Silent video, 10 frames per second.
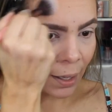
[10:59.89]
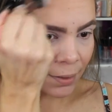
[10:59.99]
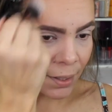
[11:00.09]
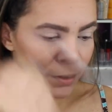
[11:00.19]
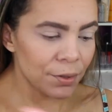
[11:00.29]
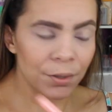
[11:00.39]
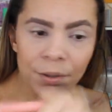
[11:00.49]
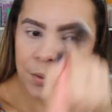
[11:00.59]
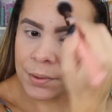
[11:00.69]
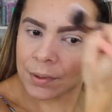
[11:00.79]
I tend to
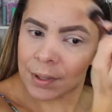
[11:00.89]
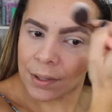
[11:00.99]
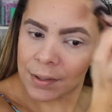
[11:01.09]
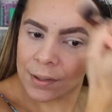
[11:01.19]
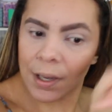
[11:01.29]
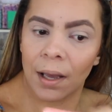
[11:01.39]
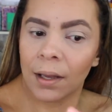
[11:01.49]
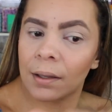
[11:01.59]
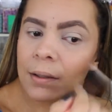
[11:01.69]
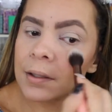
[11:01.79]
use this
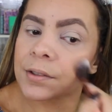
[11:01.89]
and